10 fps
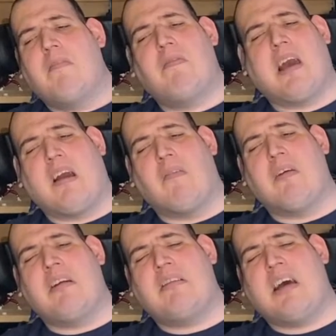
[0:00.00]
figure,
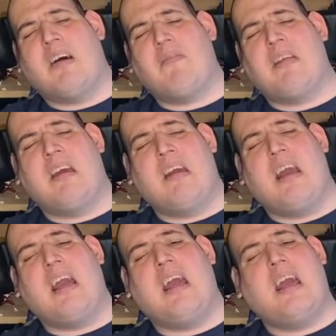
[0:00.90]
which
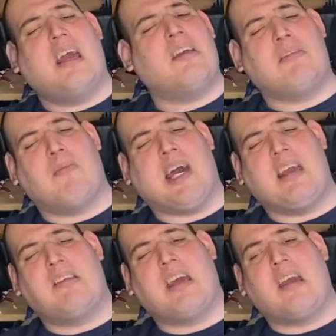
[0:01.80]
absolutely is
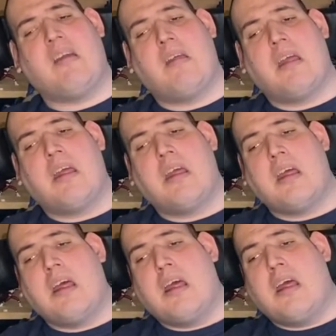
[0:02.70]

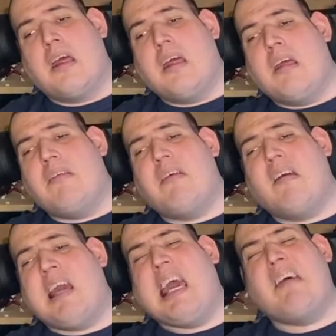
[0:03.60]
amazing. So
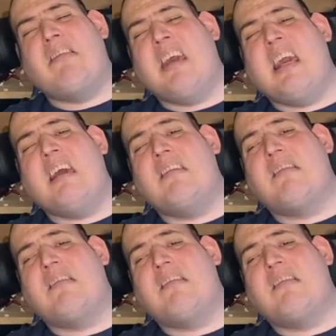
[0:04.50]
yes, he is